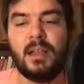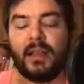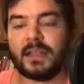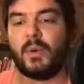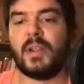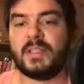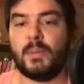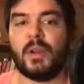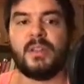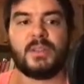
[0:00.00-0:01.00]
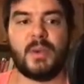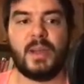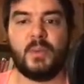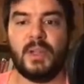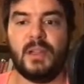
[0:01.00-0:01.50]
smaller and smaller that's why it
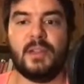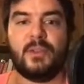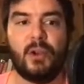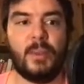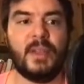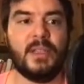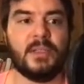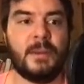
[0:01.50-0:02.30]
will terminate